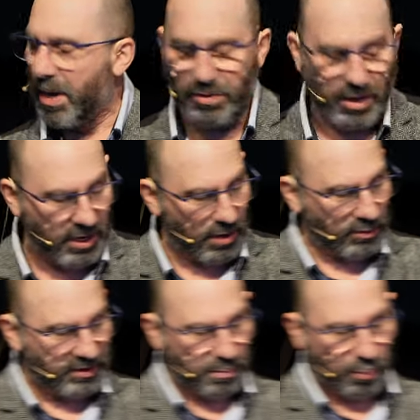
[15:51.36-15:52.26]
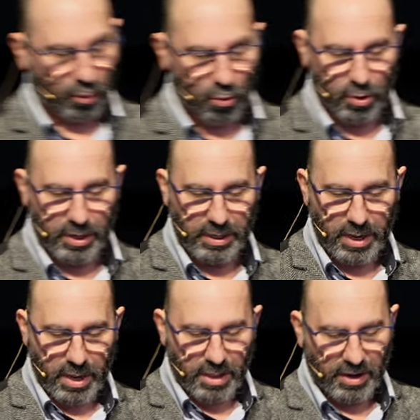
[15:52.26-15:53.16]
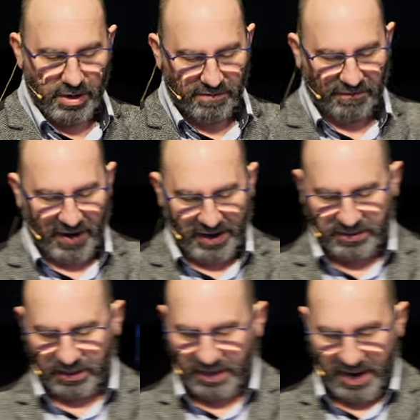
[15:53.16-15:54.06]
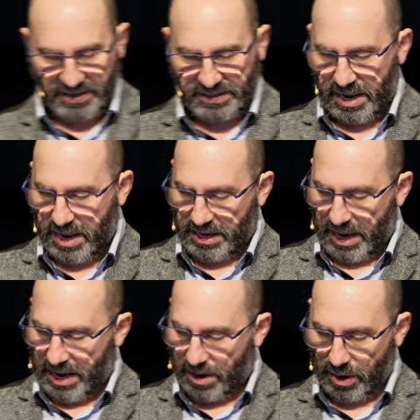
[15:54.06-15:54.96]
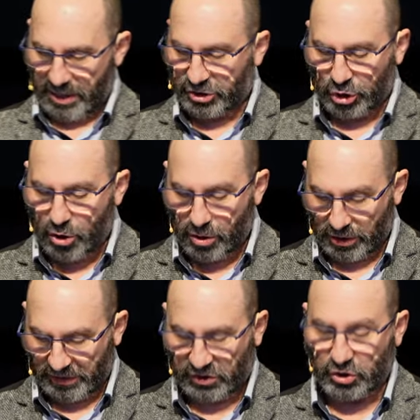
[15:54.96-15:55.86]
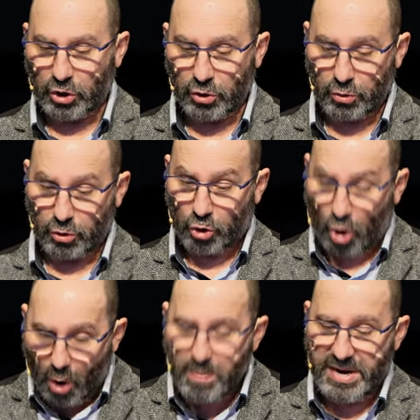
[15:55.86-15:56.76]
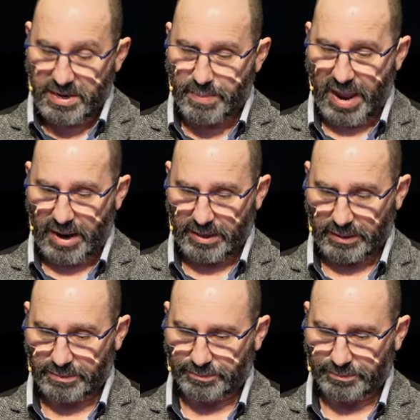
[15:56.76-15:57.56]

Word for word: that he was employing, that in fact it led a journalist to comment about it.